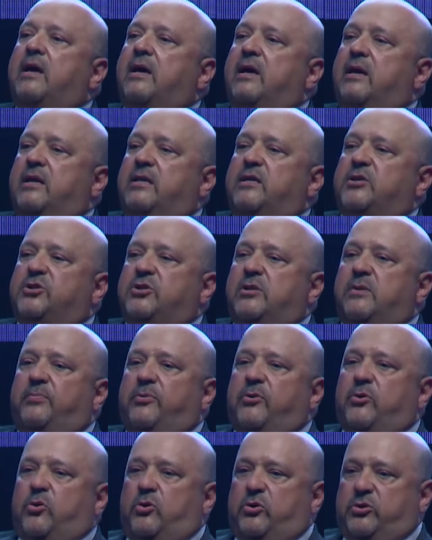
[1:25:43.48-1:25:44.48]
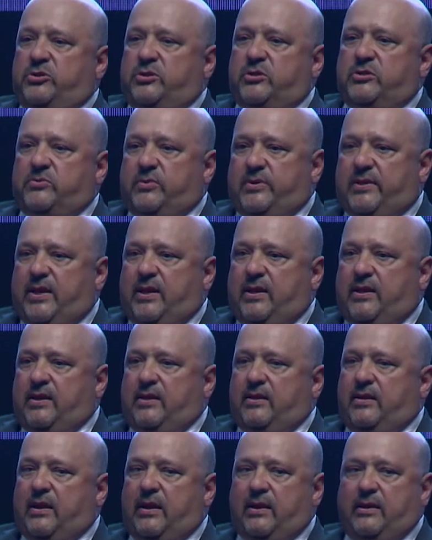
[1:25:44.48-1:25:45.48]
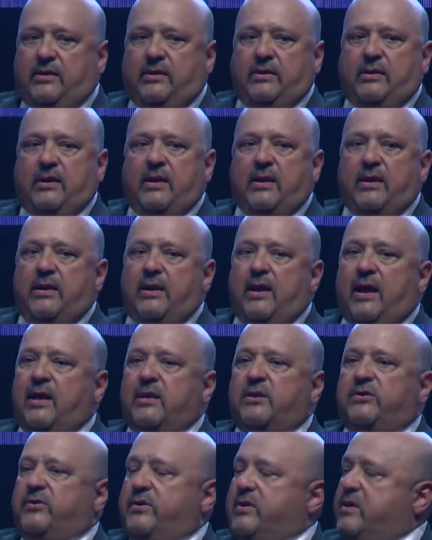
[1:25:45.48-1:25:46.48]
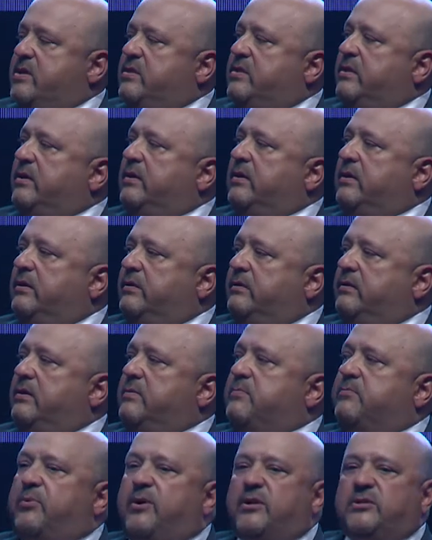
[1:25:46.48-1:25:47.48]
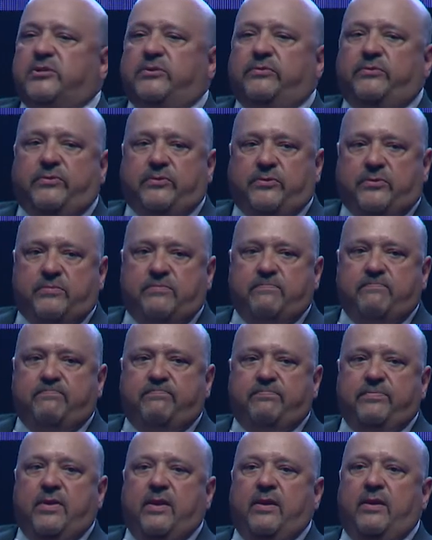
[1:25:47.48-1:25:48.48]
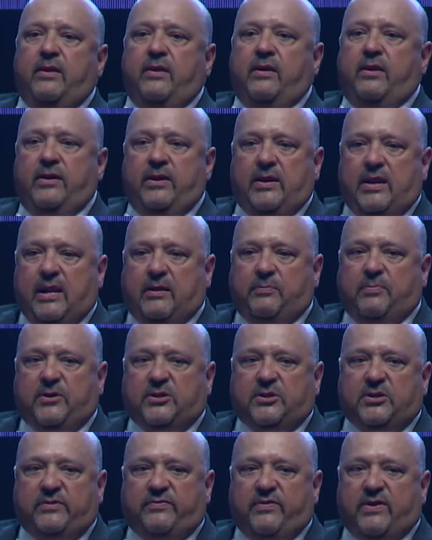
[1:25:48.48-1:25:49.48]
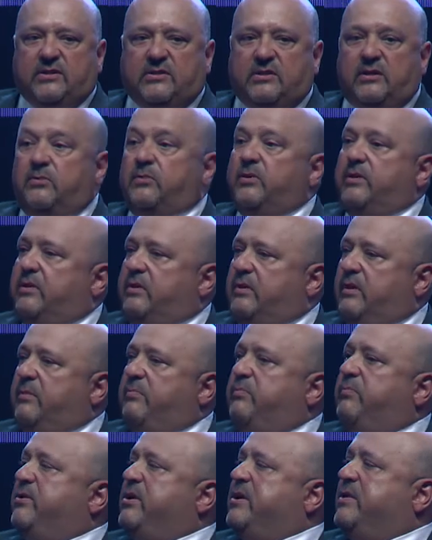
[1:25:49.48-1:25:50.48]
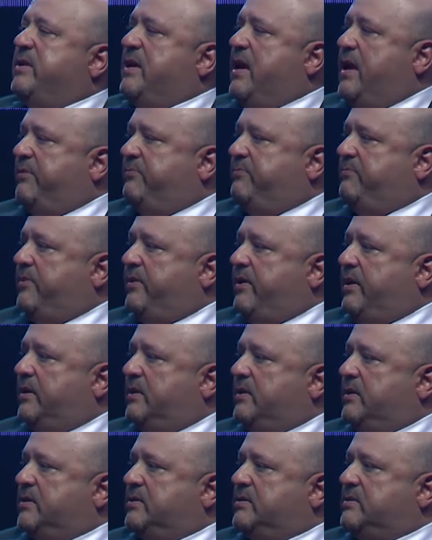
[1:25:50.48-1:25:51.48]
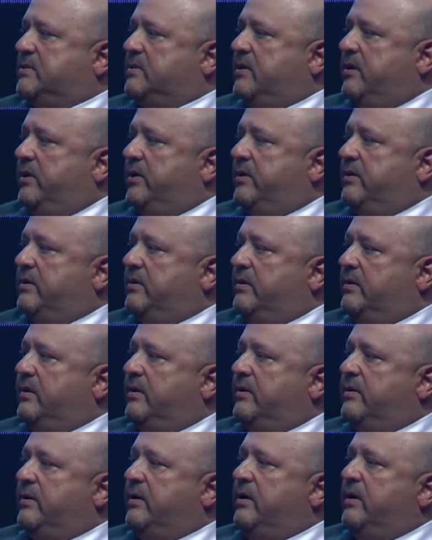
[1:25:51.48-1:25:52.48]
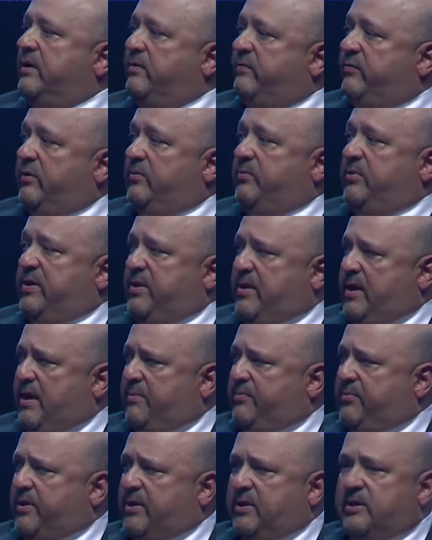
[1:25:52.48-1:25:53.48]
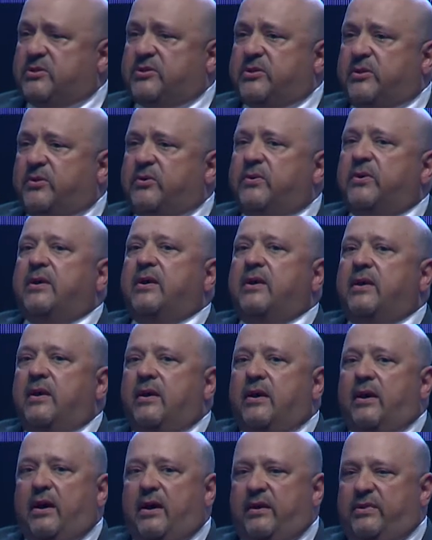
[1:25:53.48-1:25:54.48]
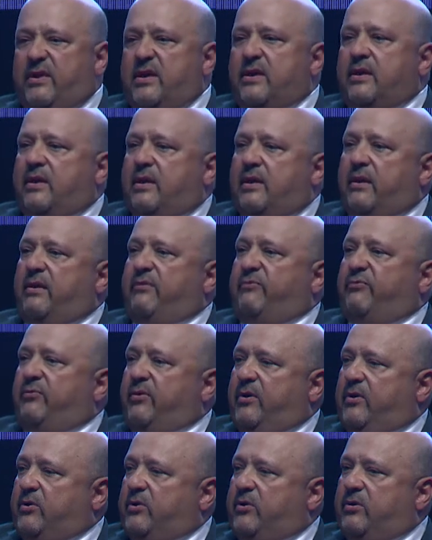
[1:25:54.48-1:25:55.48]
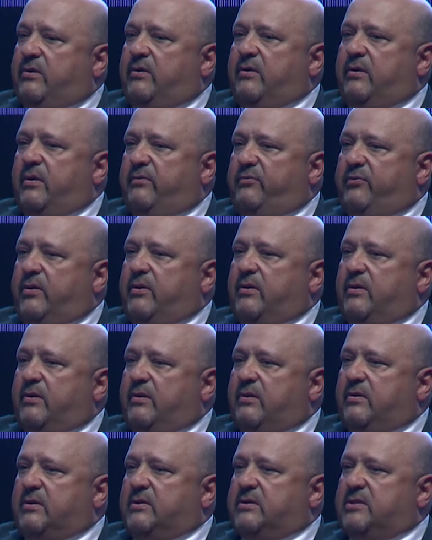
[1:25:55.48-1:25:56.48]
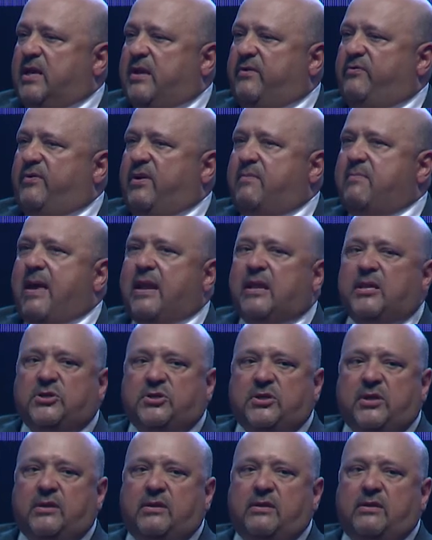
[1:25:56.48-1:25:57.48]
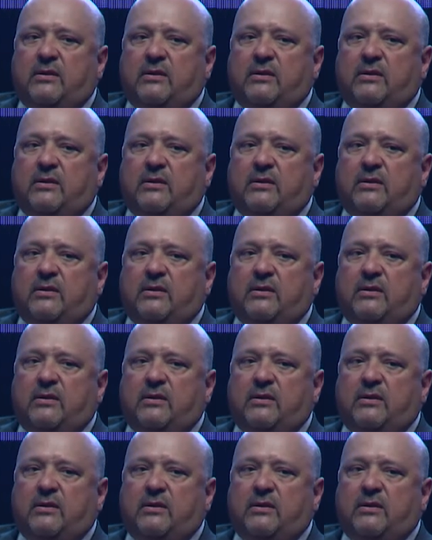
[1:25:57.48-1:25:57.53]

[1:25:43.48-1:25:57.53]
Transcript: additional precautions were taken, like entering the compressor room on an LPG vessel with the breathing apparatus on, you know, full breathing apparatus. So I think if we could safely manage it